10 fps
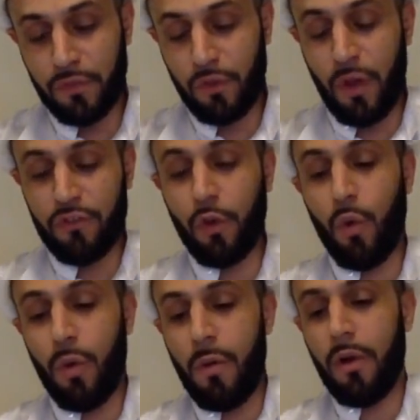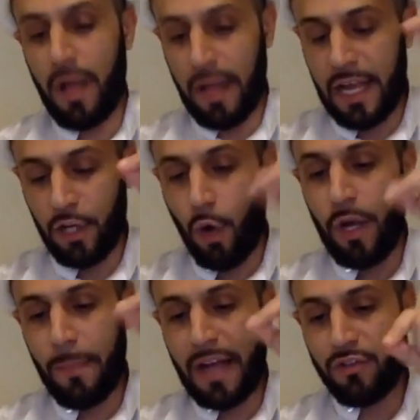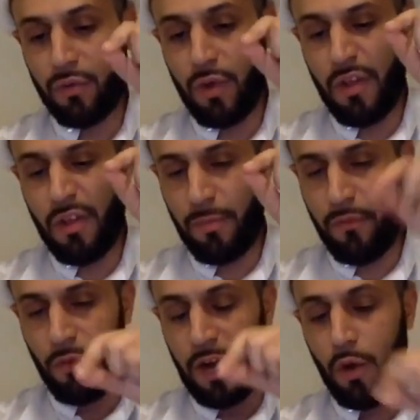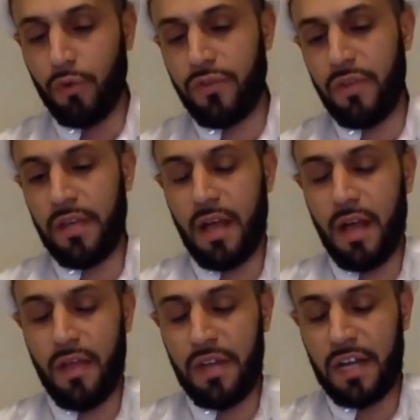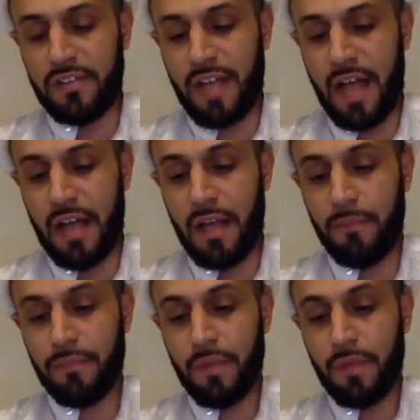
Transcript: So, so again, going back to uh, before I go to the uh, the next ayah.